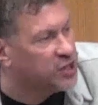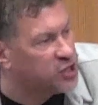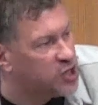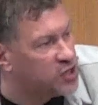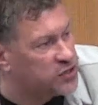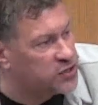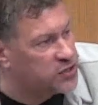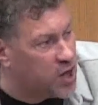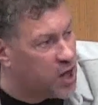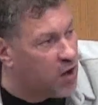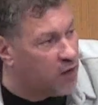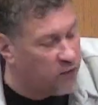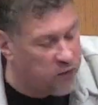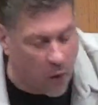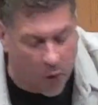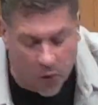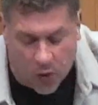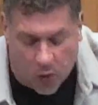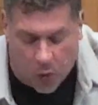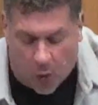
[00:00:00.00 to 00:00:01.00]
just
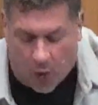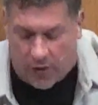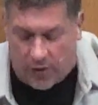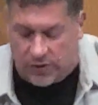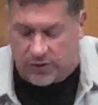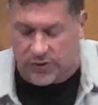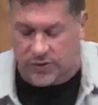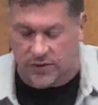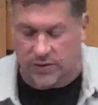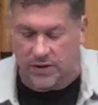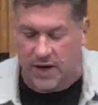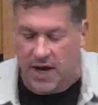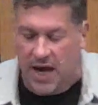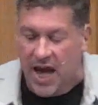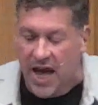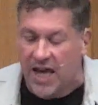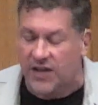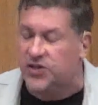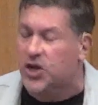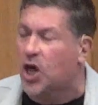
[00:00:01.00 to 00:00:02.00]
four quarters.
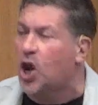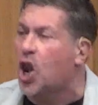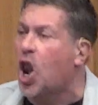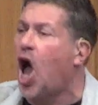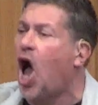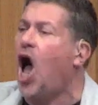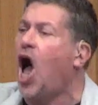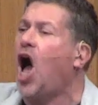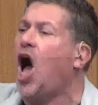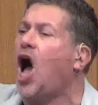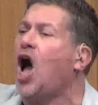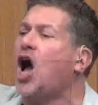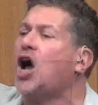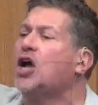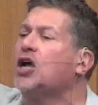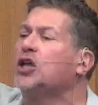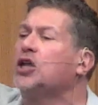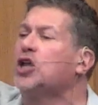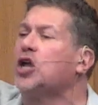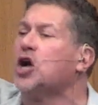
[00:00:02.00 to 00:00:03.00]
It's a
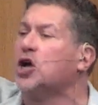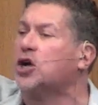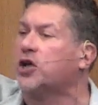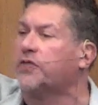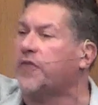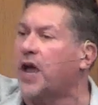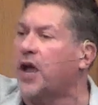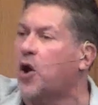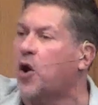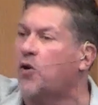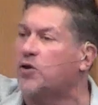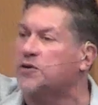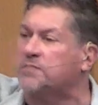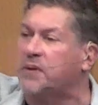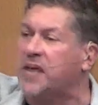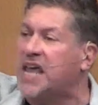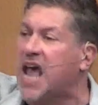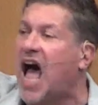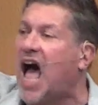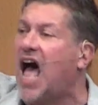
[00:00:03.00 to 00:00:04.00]
long look that goes
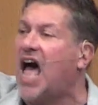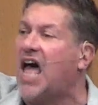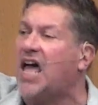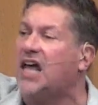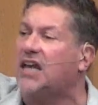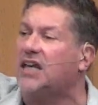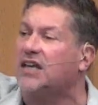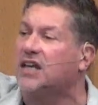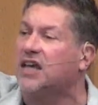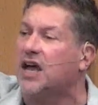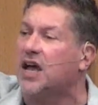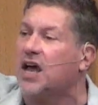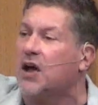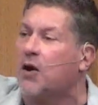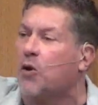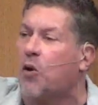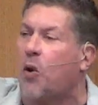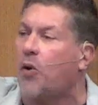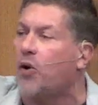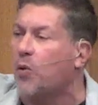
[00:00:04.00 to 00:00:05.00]
beyond
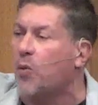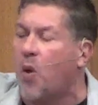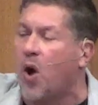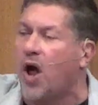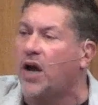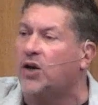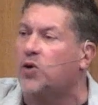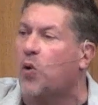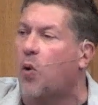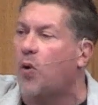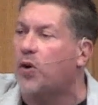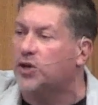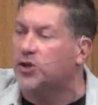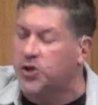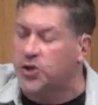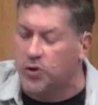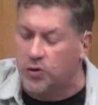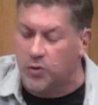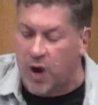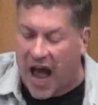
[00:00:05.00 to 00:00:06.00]
quarter one, quarter two,